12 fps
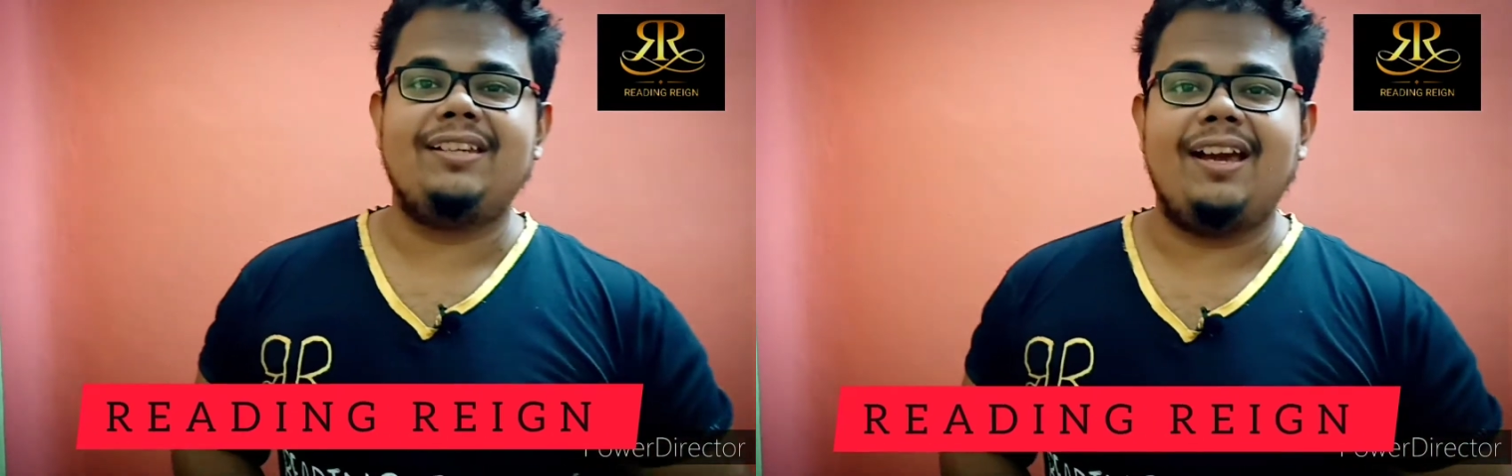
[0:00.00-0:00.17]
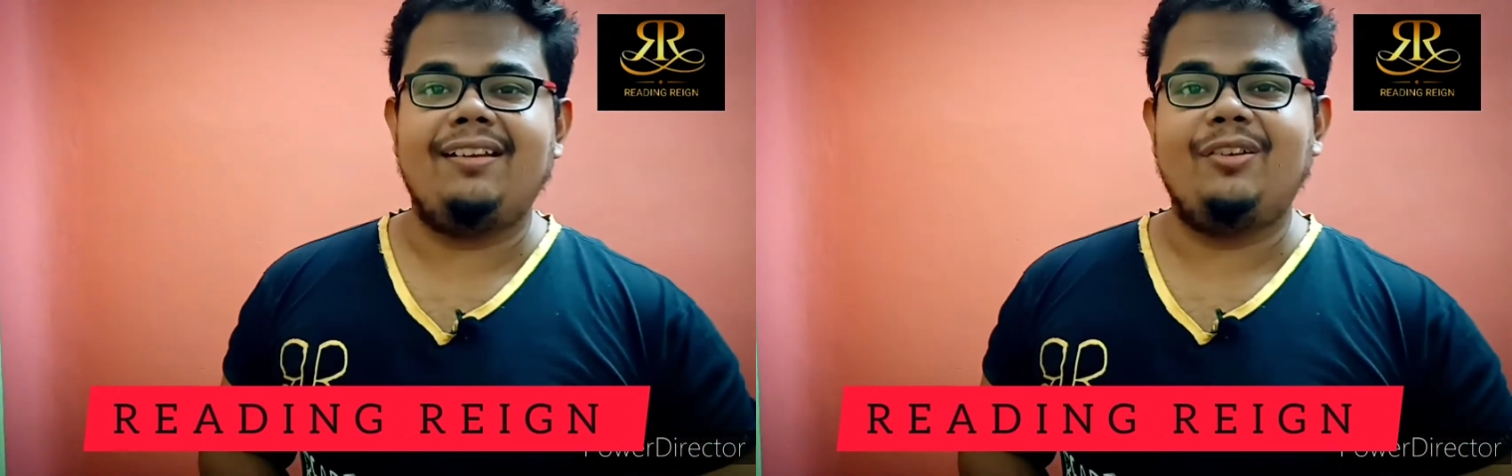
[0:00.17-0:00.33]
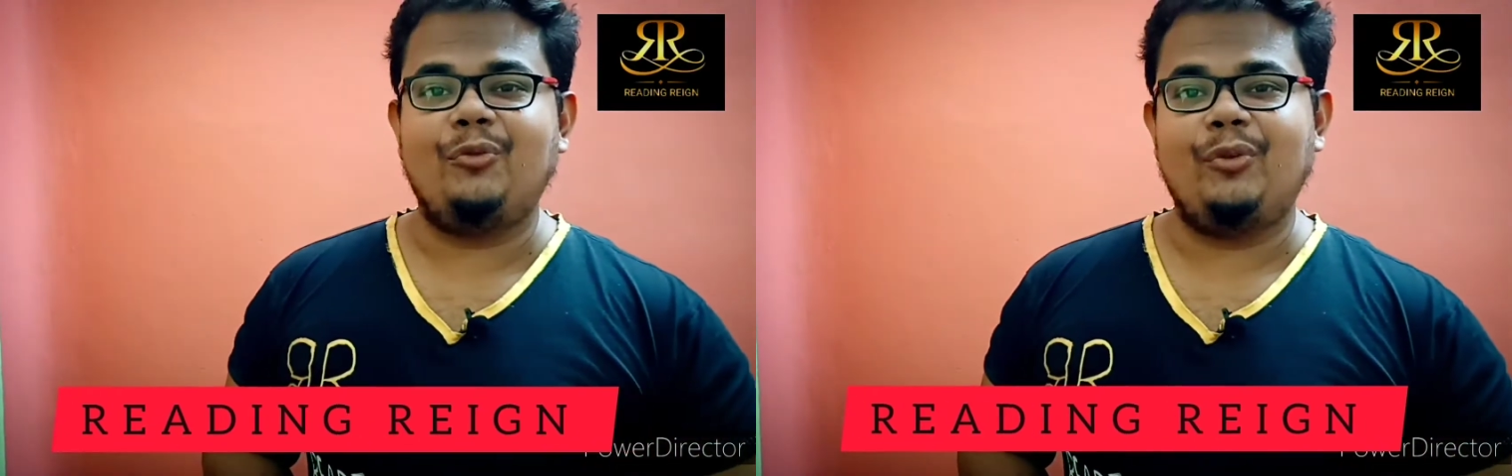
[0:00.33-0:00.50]

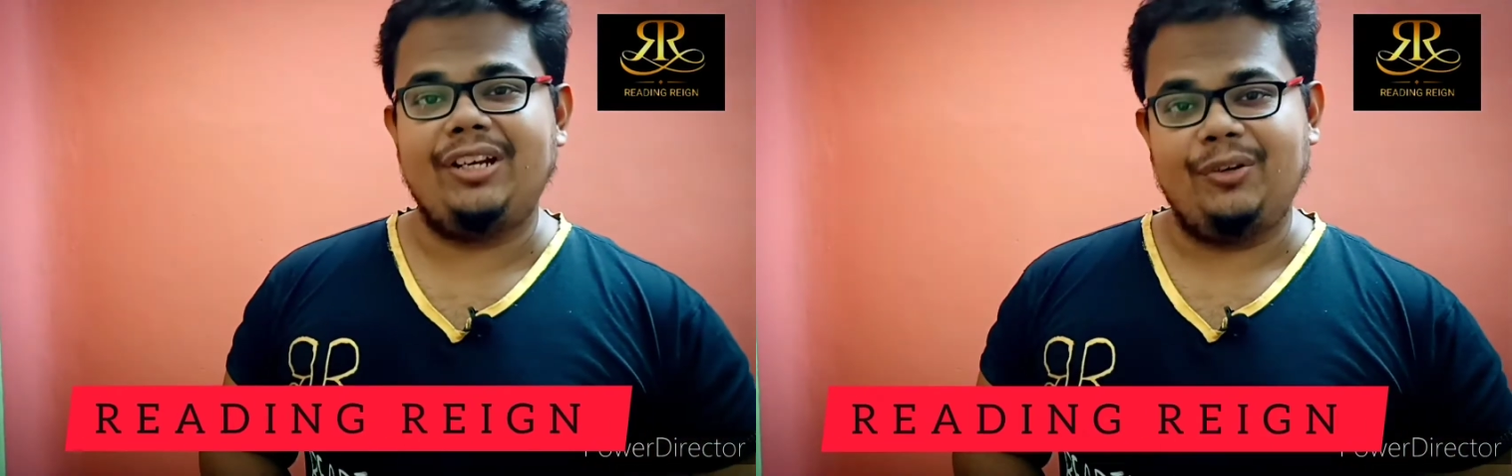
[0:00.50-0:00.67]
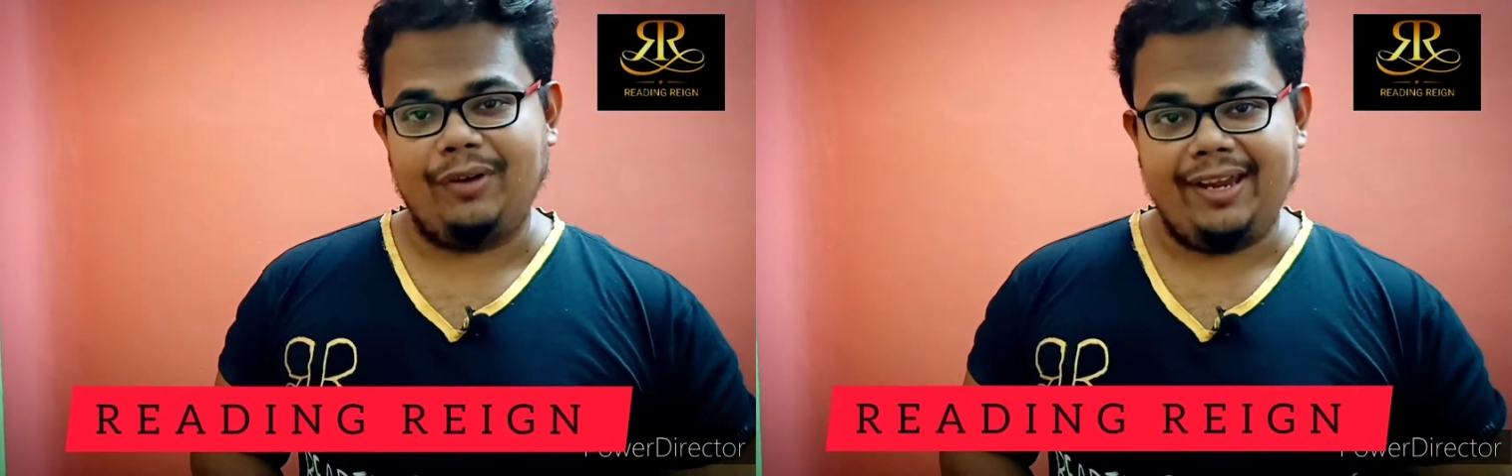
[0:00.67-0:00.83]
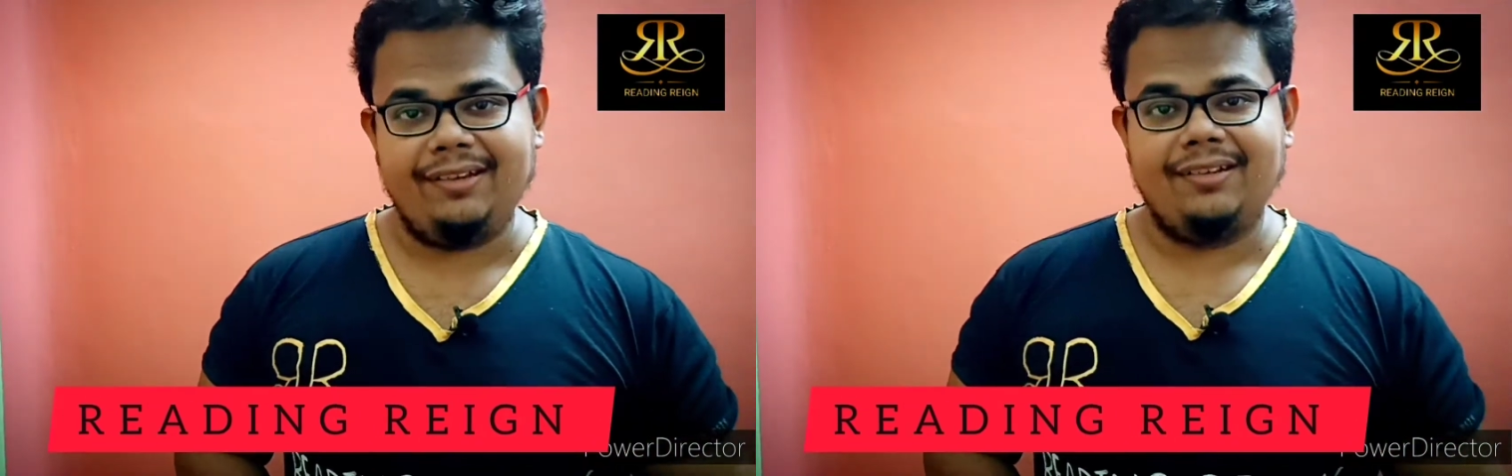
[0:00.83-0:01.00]
channel Reading
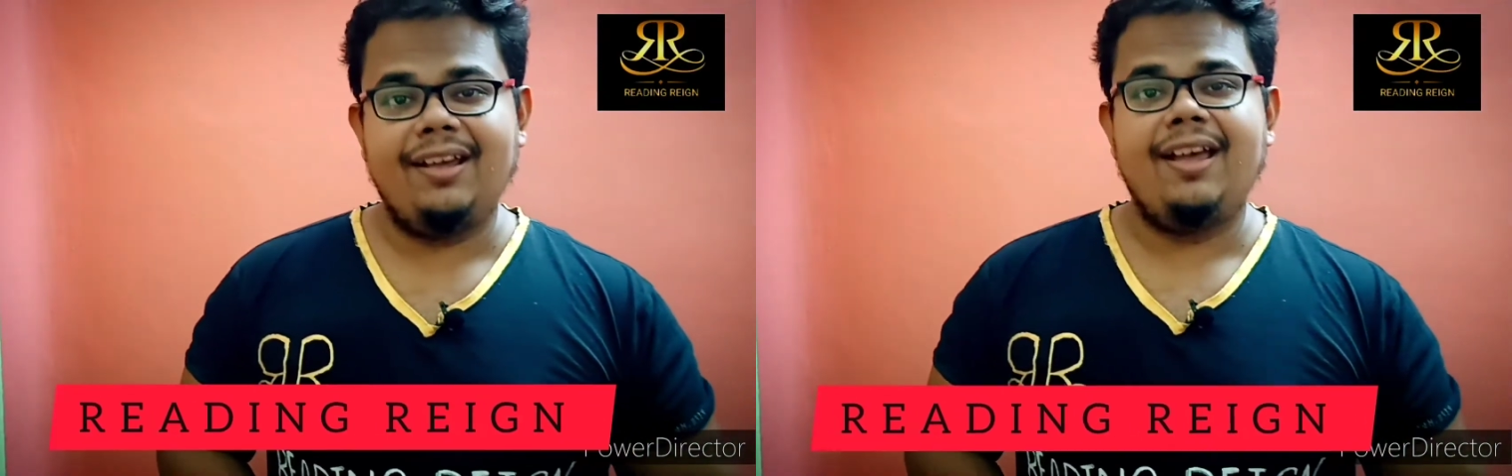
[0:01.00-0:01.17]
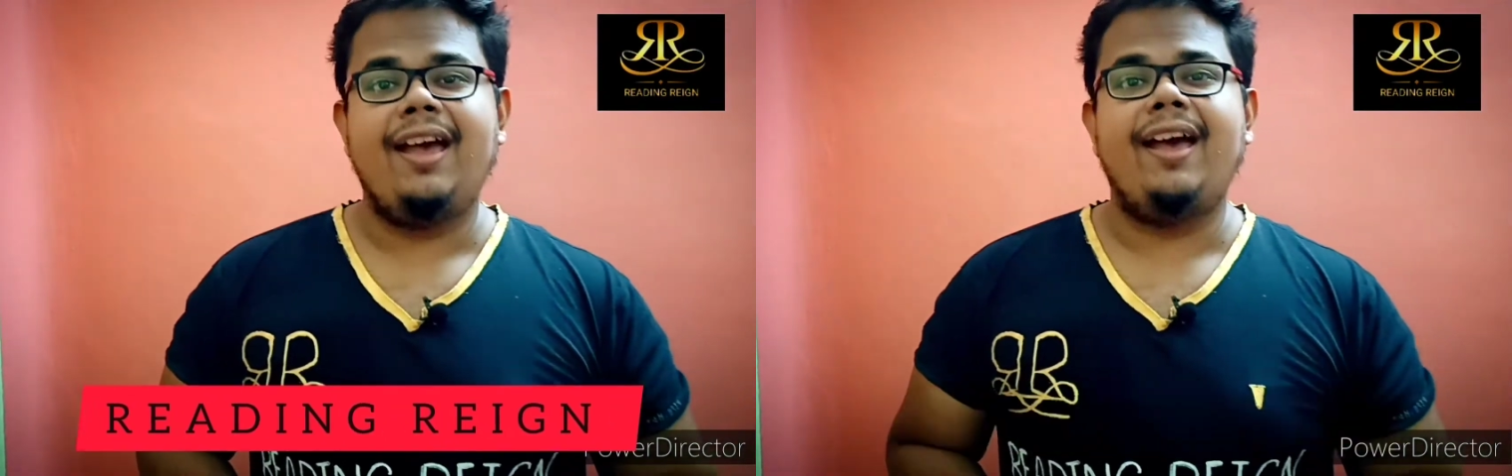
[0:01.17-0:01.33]
Rain,